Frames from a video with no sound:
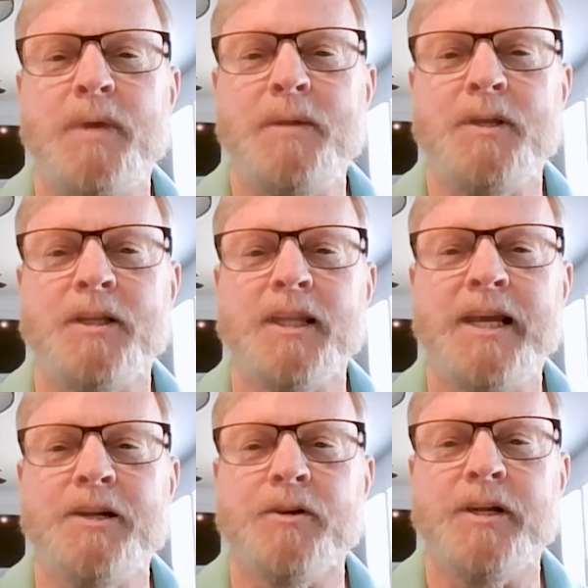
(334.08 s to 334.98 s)
maybe
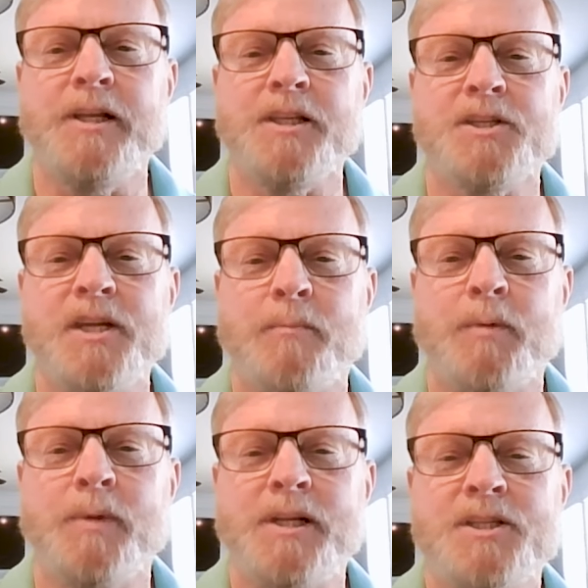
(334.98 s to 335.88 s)
later in the
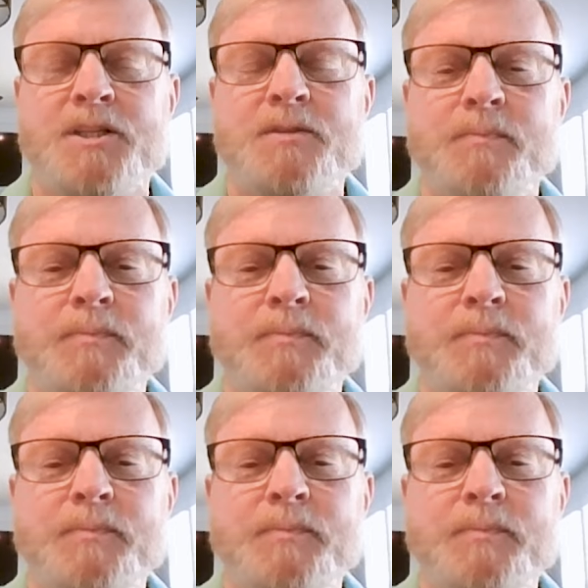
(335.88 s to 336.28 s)
summer months.